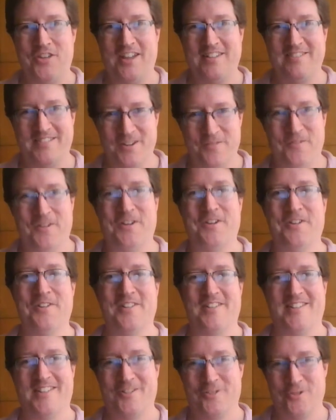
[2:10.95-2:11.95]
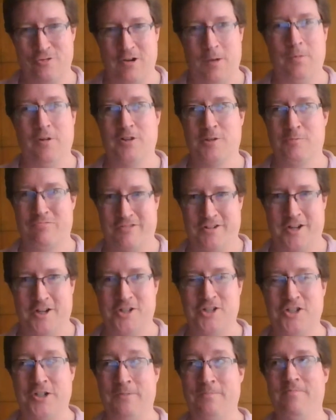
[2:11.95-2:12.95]
a difficult, troubled
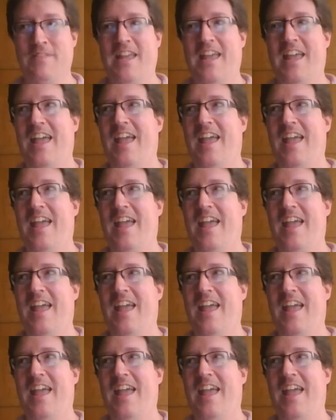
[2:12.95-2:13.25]
production.